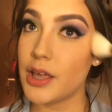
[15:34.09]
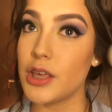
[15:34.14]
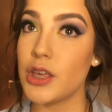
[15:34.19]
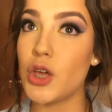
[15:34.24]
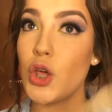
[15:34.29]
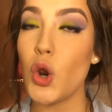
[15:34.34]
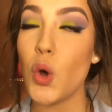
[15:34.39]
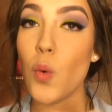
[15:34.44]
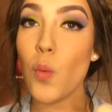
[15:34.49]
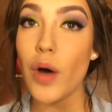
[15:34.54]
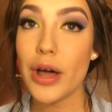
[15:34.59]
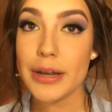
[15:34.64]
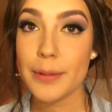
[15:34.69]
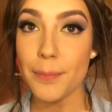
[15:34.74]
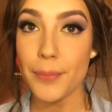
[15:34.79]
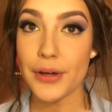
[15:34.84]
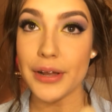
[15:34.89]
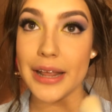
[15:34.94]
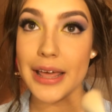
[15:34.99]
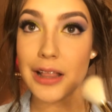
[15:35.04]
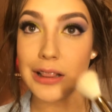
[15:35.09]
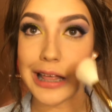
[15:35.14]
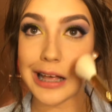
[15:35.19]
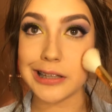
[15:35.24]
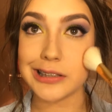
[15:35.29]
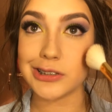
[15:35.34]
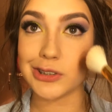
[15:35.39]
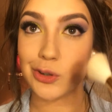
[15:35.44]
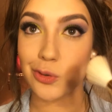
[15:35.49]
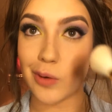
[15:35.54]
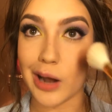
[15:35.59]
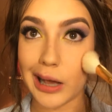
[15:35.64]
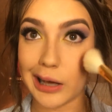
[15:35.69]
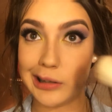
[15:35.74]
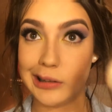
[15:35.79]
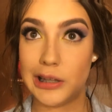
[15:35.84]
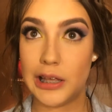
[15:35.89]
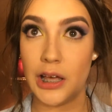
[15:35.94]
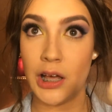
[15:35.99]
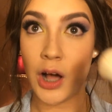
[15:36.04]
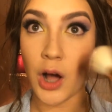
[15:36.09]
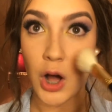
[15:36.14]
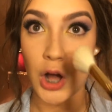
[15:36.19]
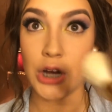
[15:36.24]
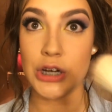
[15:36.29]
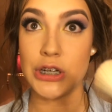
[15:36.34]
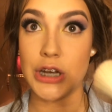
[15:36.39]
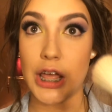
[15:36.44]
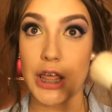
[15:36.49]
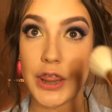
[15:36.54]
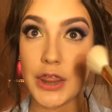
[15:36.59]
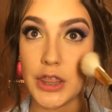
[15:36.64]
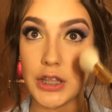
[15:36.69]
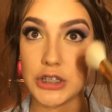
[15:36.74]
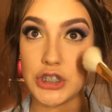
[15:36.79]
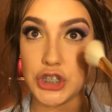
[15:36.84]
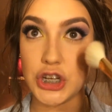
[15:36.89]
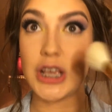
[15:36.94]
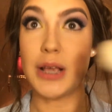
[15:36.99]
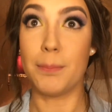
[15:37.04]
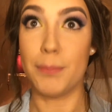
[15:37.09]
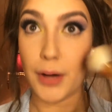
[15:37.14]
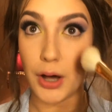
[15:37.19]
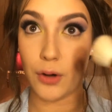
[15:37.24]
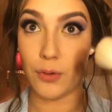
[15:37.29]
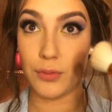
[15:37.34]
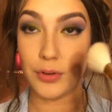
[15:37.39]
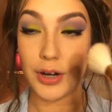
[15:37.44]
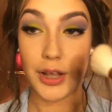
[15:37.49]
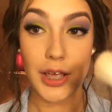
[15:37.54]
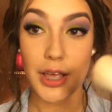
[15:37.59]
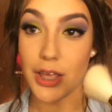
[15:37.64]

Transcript: You don't want to put it like directly on the cheekbone.